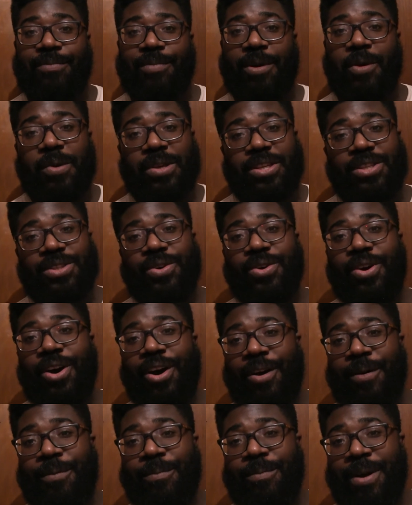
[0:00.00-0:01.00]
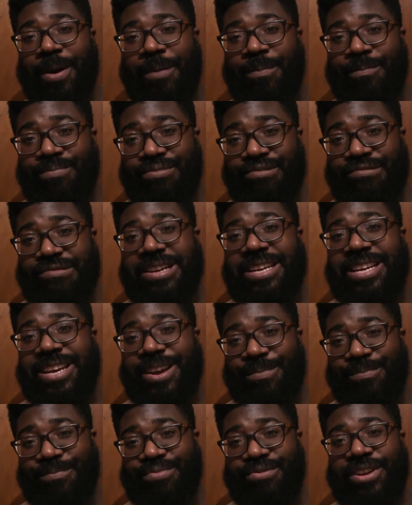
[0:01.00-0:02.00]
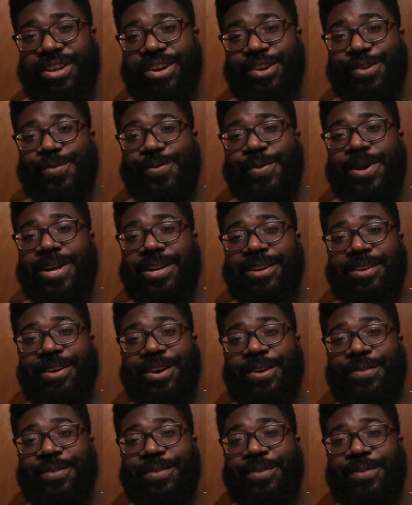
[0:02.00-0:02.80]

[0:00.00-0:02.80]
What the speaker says: But we still got a brilliant win